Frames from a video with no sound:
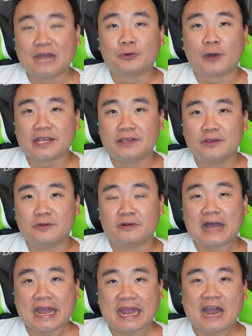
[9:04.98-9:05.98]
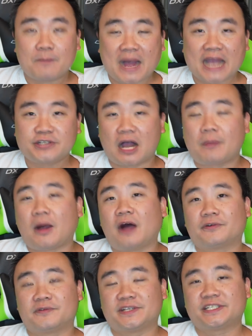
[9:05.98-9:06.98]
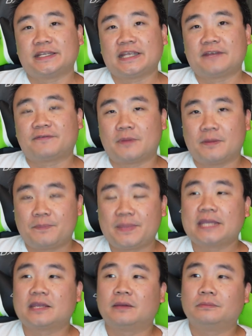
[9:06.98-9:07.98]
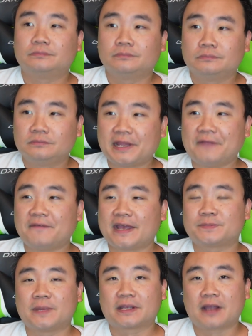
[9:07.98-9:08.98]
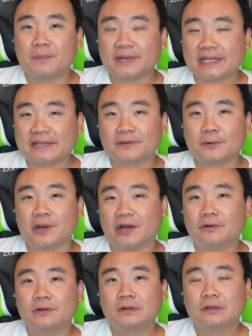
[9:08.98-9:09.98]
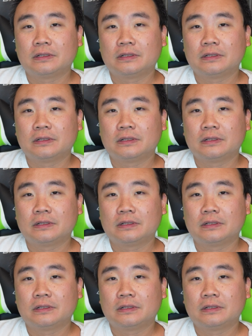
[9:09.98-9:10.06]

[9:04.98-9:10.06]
NYU and I had my job offer rescinded from a big investment company, if you will,